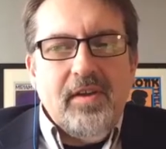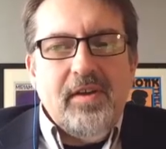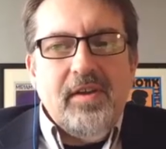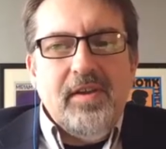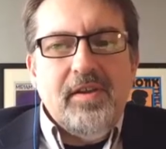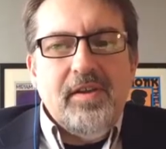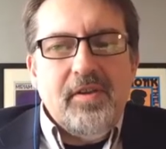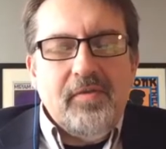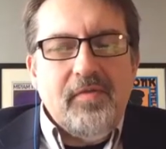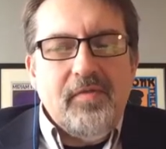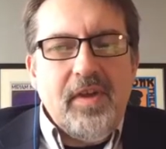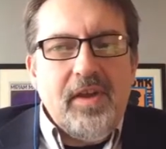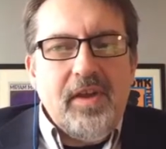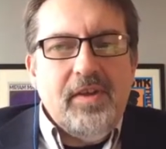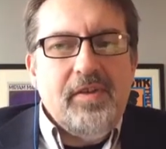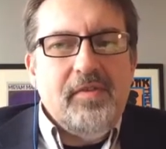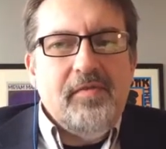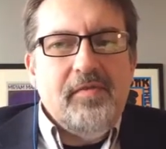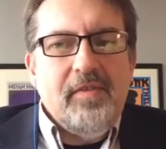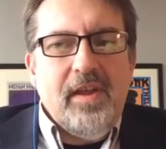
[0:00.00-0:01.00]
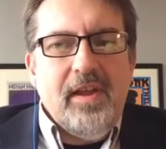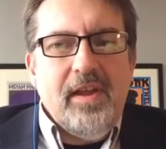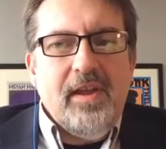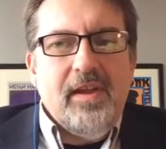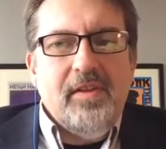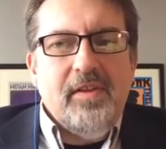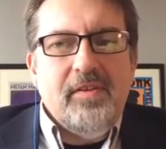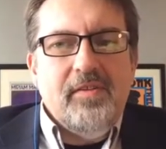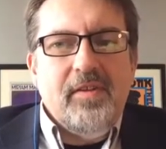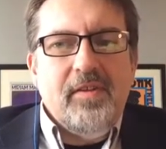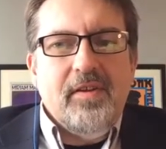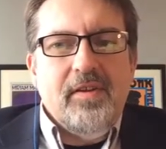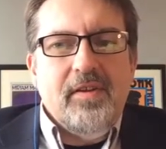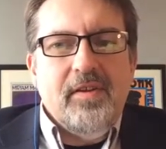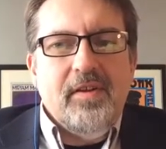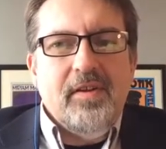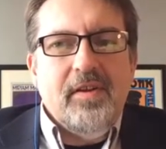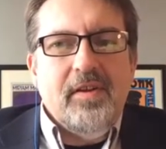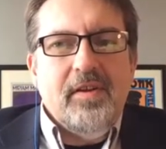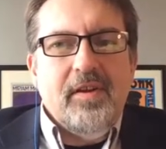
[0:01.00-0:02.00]
innovative and
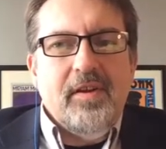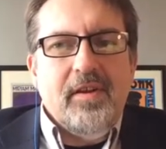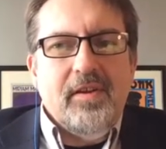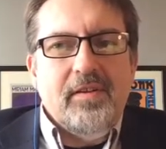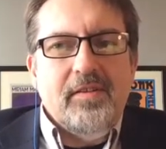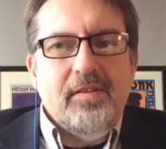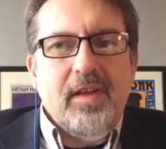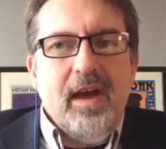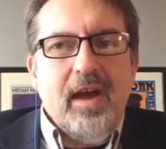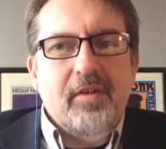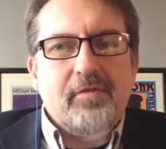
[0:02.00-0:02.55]
not